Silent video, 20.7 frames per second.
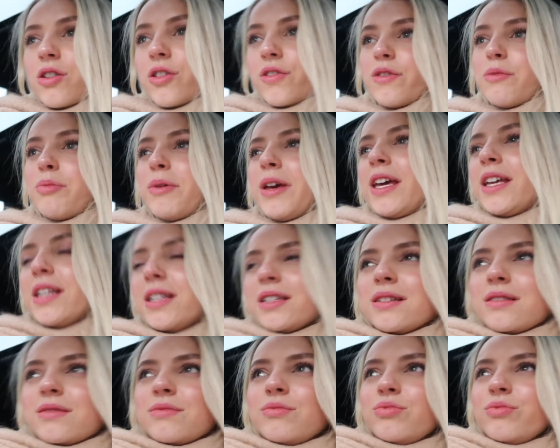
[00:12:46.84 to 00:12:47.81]

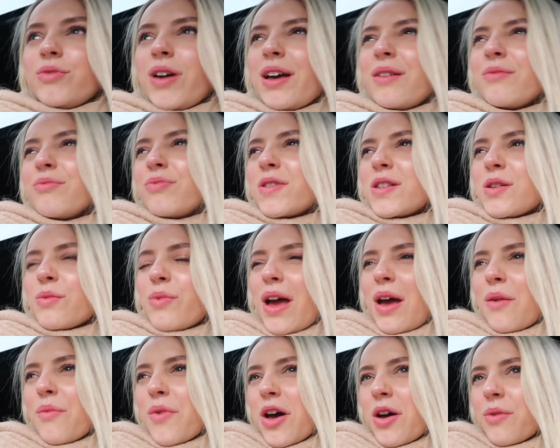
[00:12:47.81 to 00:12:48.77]

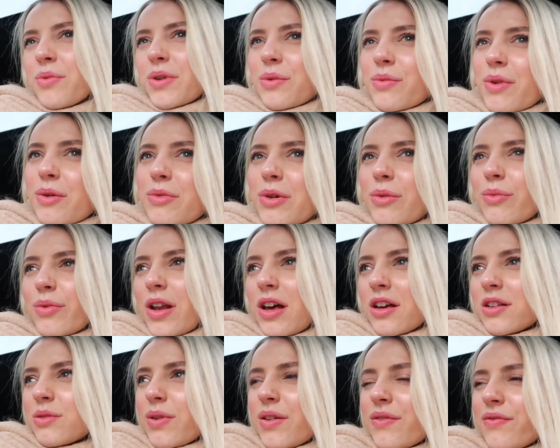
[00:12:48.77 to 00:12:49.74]
Where were we when we
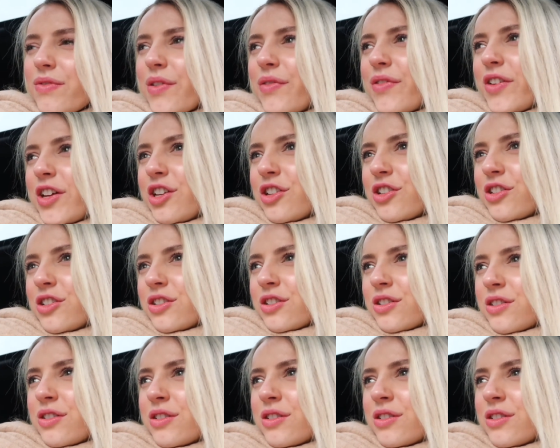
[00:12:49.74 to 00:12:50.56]
last went for fish?